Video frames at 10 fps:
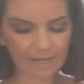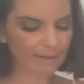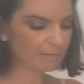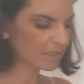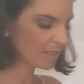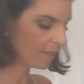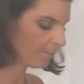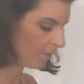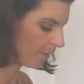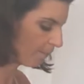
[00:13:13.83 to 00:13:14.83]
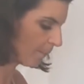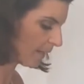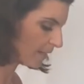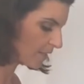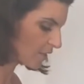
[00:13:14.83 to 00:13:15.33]
and I'm just going to put a
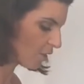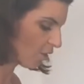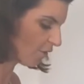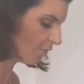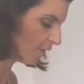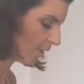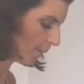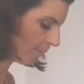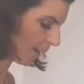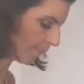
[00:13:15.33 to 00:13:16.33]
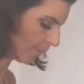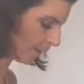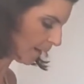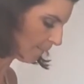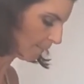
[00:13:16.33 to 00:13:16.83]
pinch of
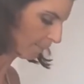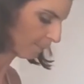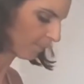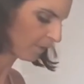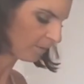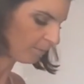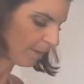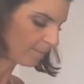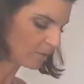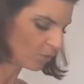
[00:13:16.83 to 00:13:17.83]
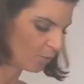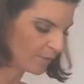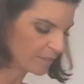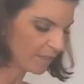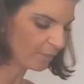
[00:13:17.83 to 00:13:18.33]
pepper. Pepper's always
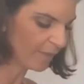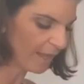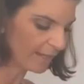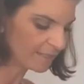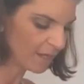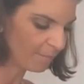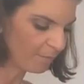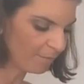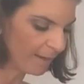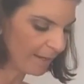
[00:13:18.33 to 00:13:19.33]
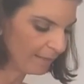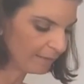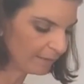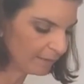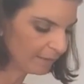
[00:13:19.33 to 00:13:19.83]
good with any type of mash.
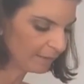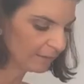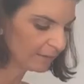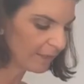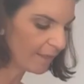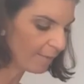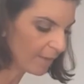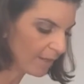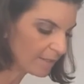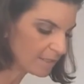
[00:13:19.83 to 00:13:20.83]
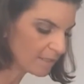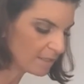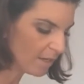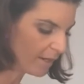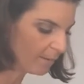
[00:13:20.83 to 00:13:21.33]
So there we go, just a
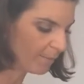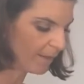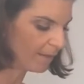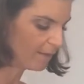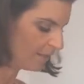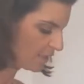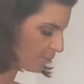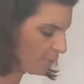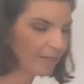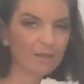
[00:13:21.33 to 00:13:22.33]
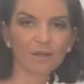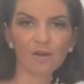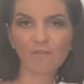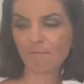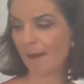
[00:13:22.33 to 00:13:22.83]
tiny bit sprinkled
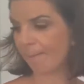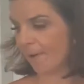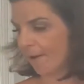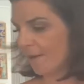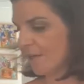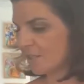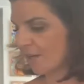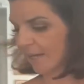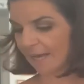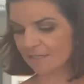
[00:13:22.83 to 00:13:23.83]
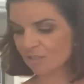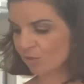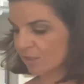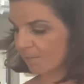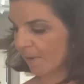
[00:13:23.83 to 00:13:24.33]
of pepper. So again,
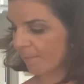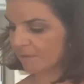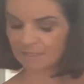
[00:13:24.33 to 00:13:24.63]
salt and pepper to